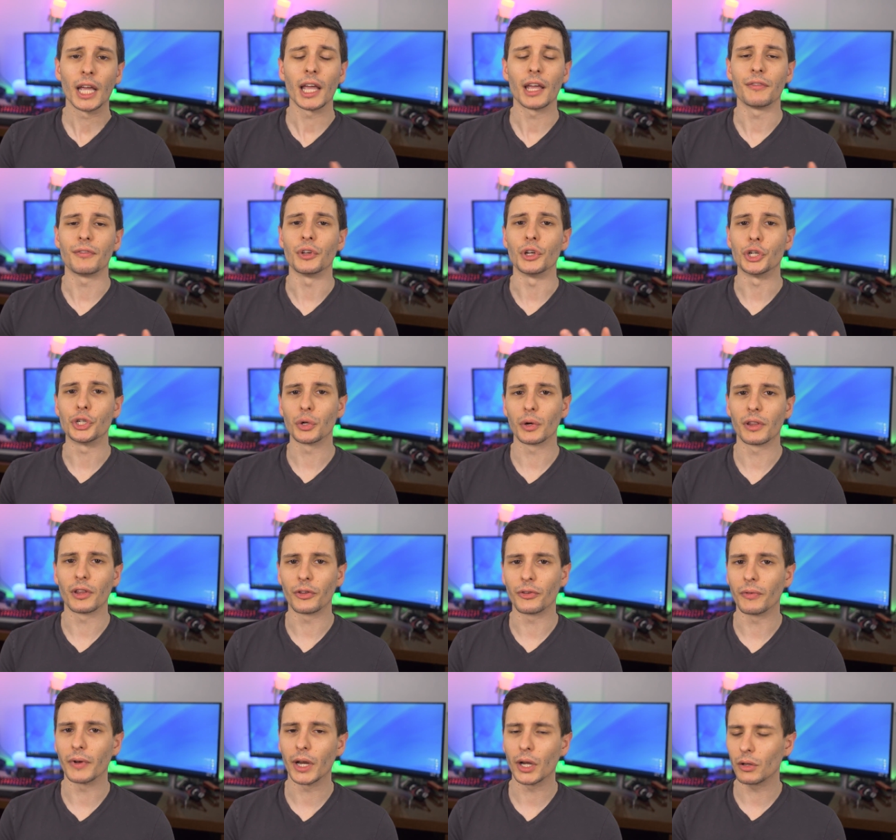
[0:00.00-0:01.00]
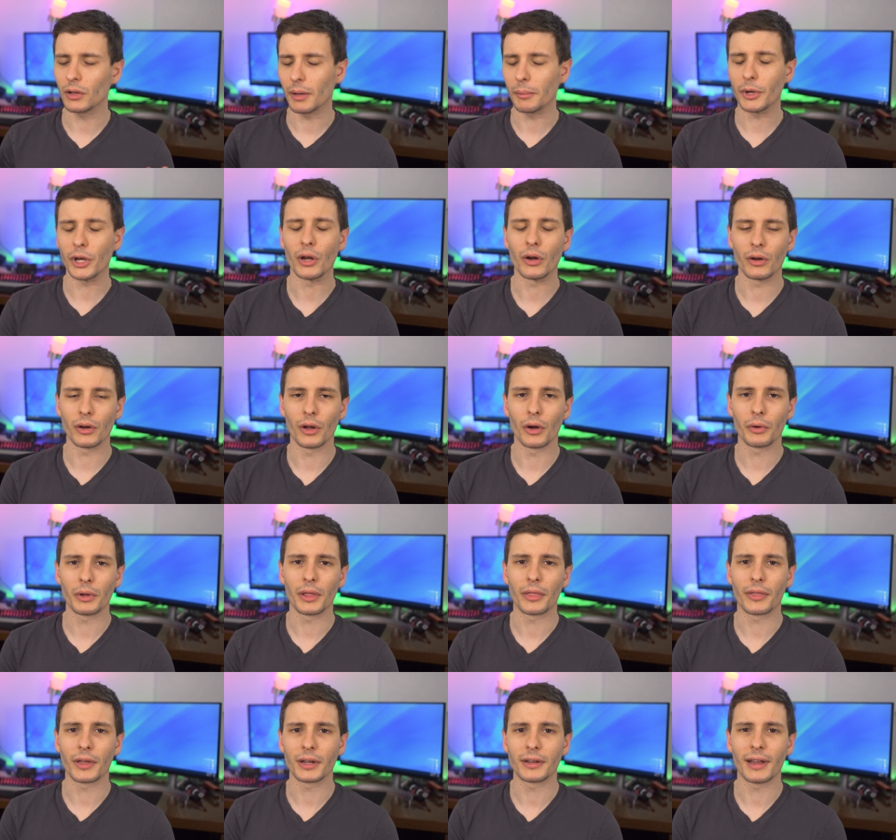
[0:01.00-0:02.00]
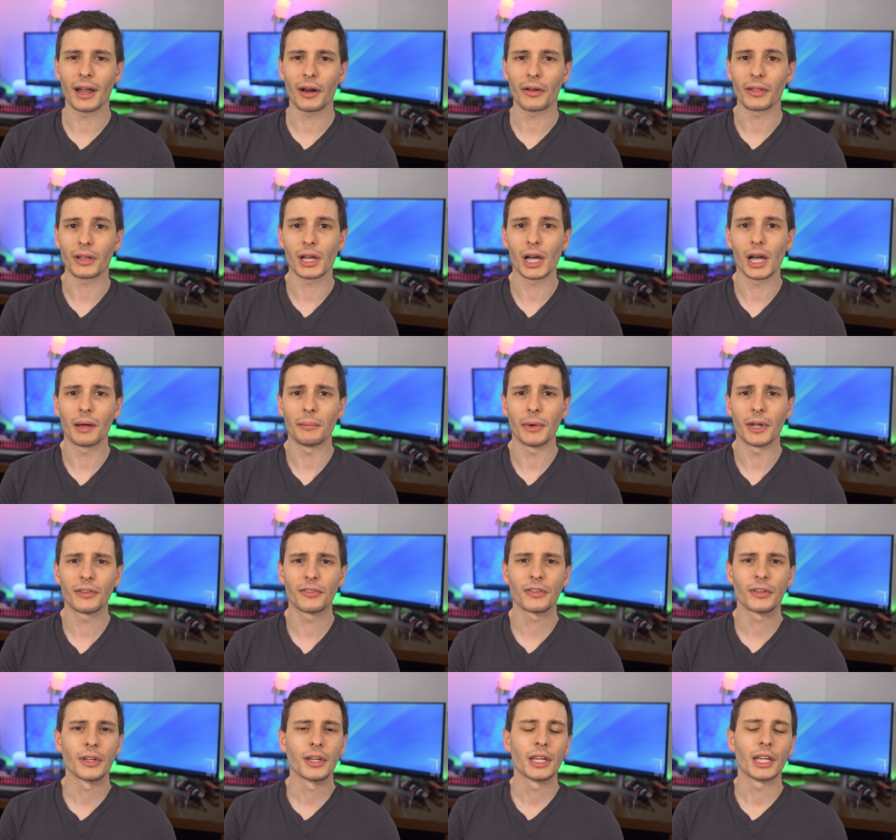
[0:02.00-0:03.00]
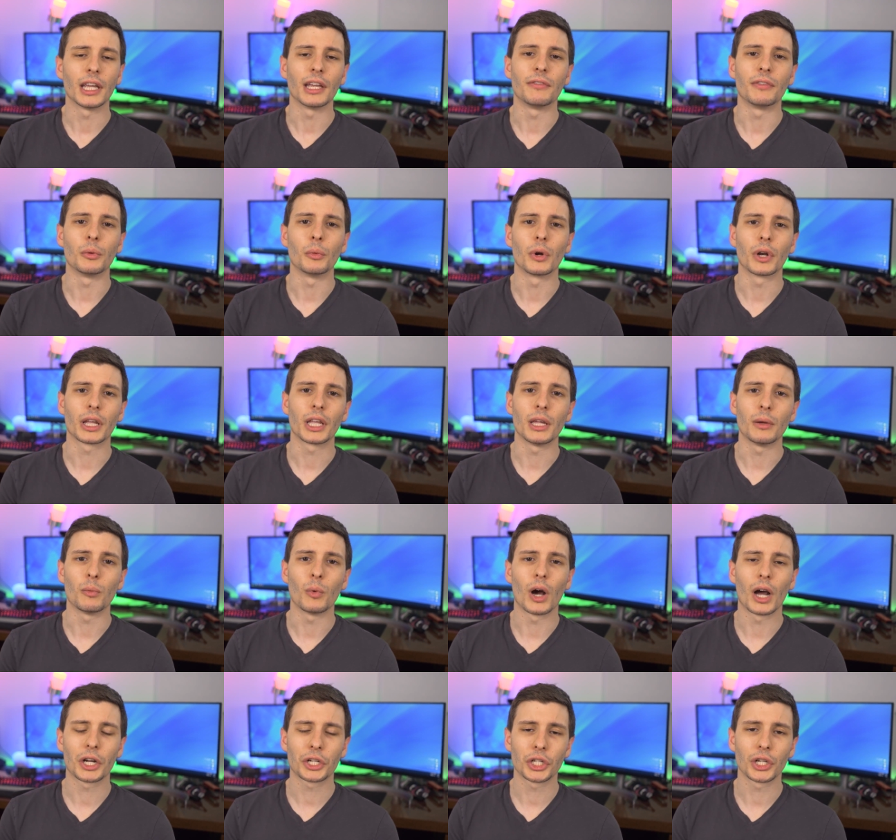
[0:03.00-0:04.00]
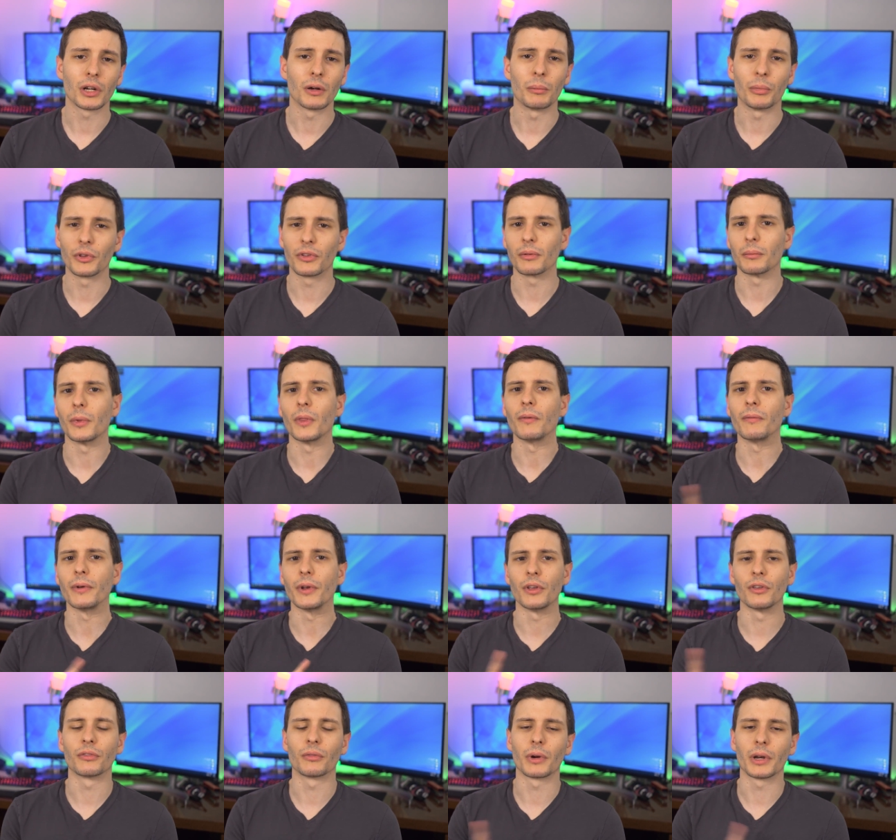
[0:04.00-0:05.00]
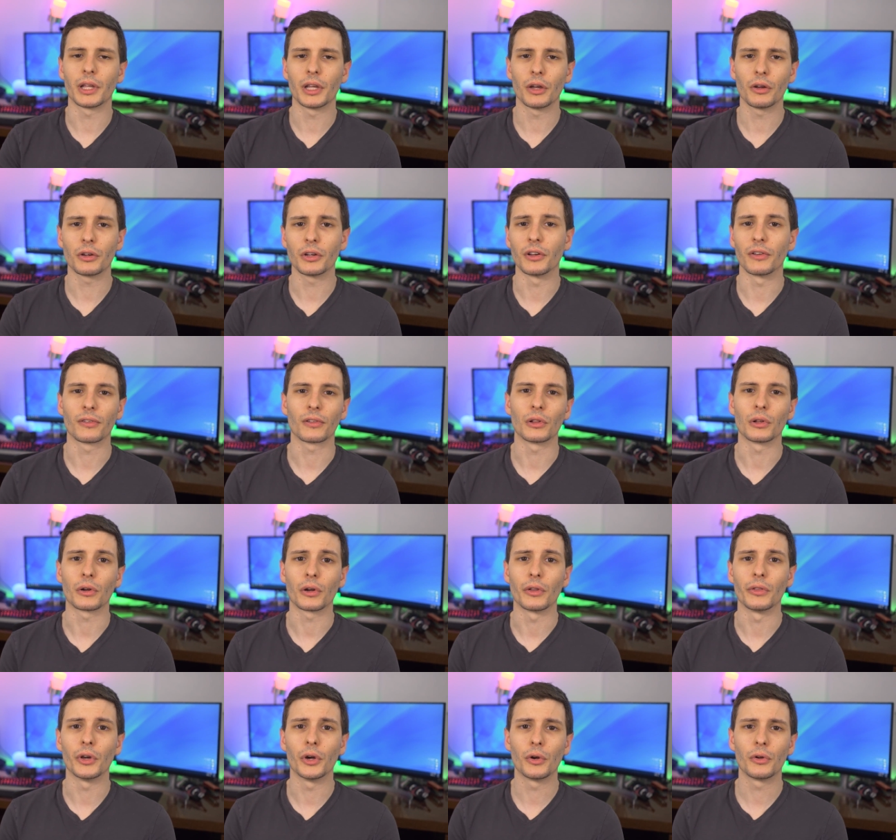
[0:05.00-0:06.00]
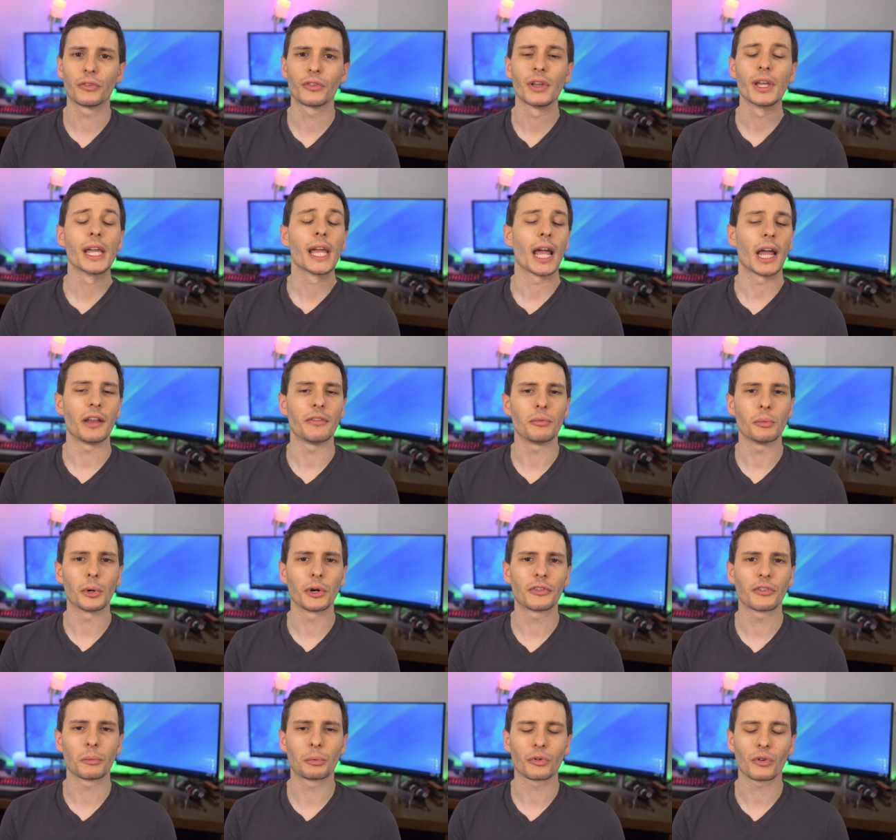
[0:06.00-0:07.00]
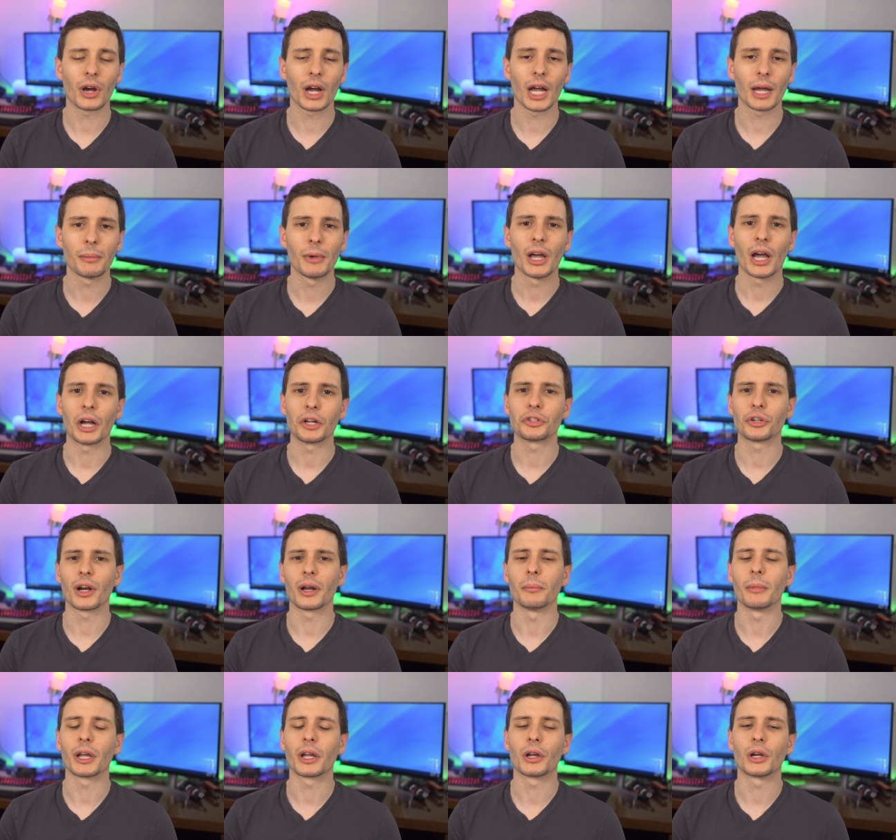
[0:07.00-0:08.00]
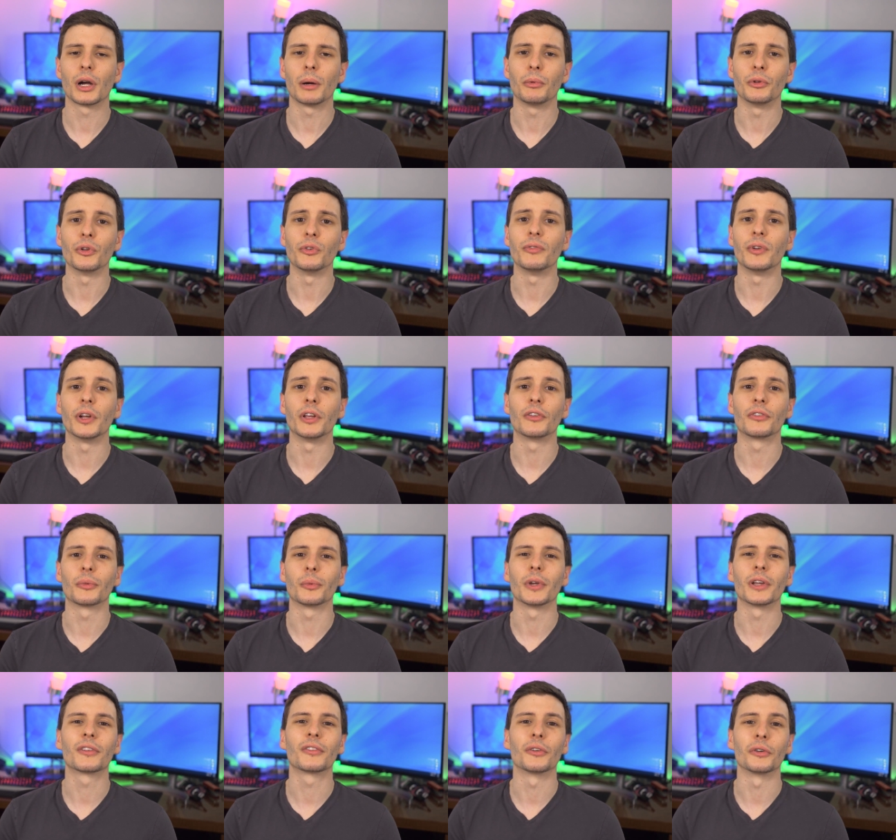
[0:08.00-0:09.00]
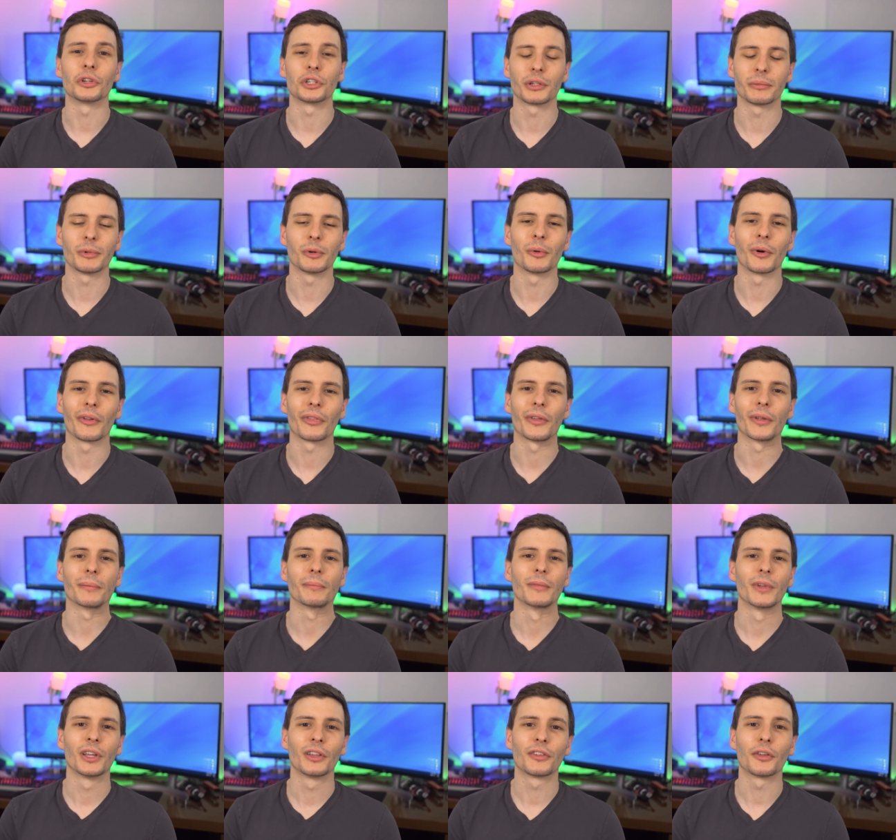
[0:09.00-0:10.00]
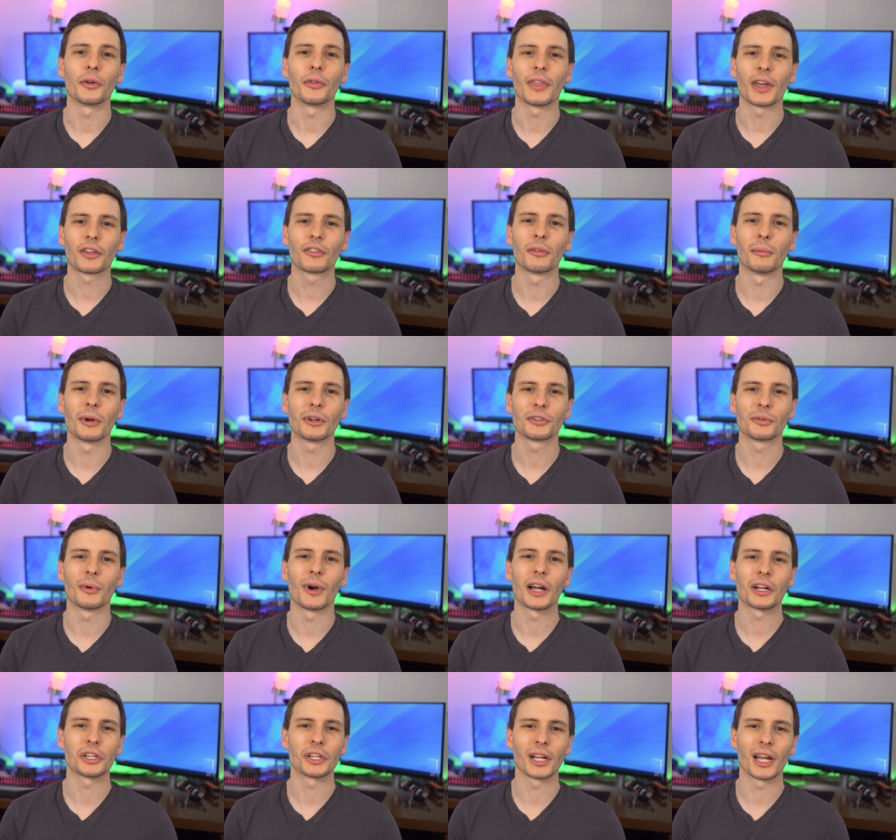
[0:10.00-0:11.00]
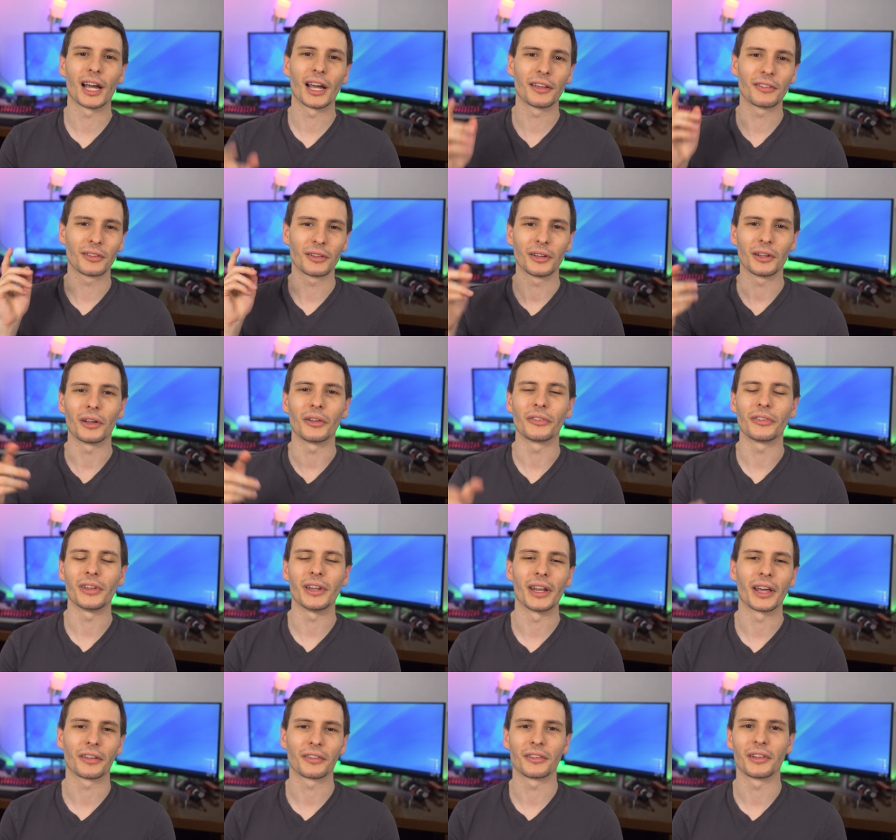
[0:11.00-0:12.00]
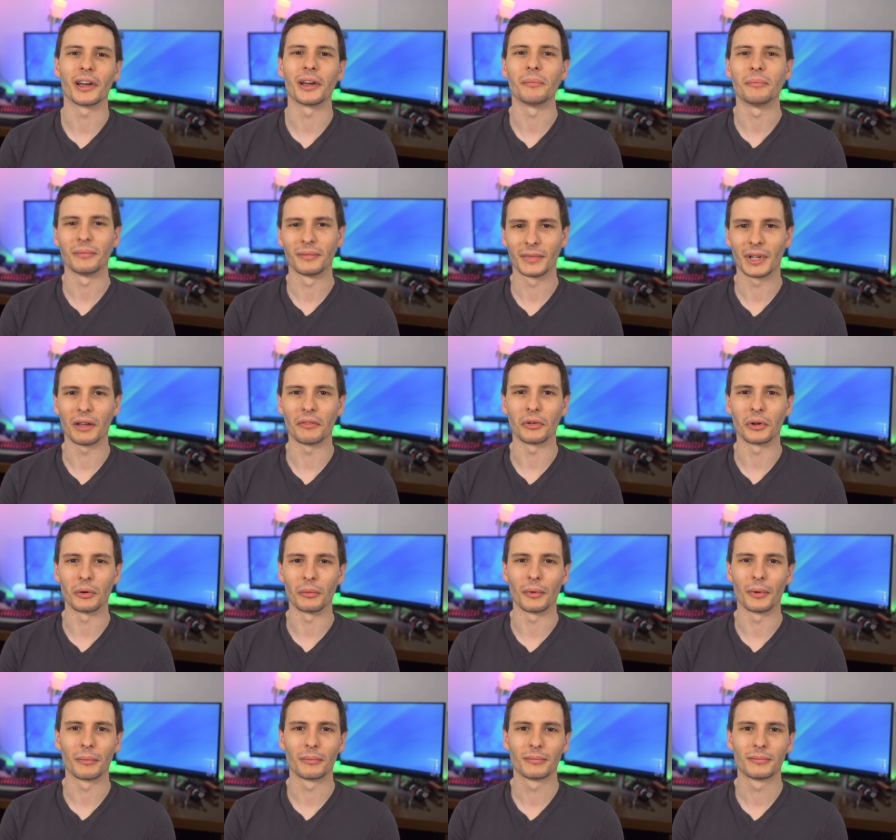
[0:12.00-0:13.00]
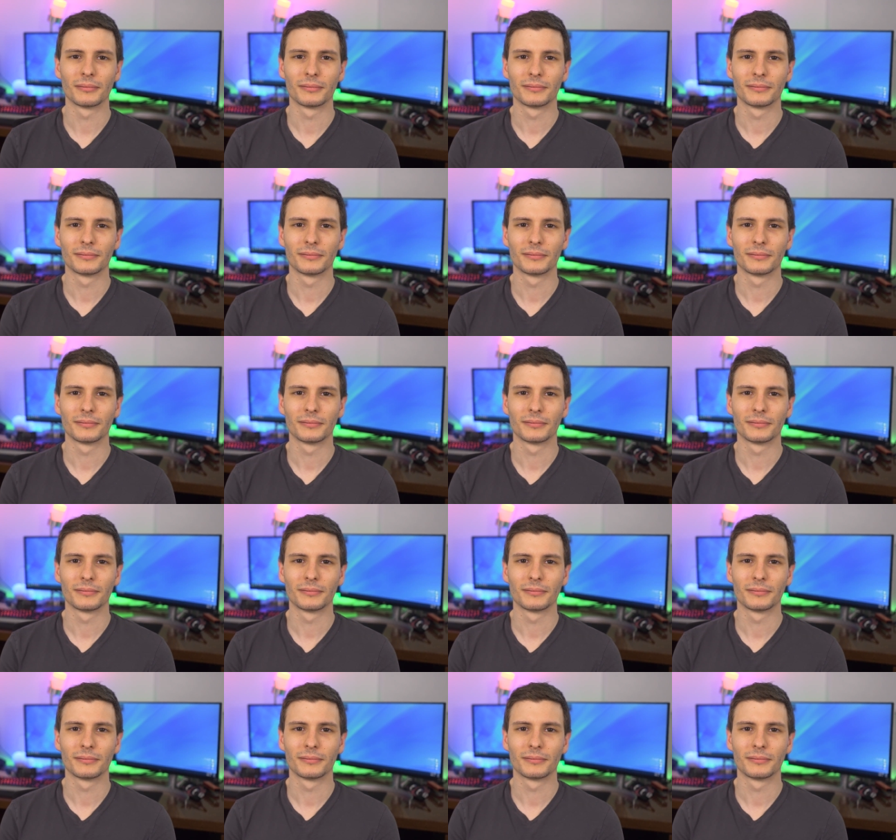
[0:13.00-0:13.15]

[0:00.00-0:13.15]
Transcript: If you enjoyed this video, let me know what you think down in the comments. If you want to keep watching, I'll put some other videos right here. You can just click on those. And if you want to subscribe, I try to make a couple new videos a week, so it should be worth it. So thanks so much for watching, guys. I'll see you next time. Have a good one.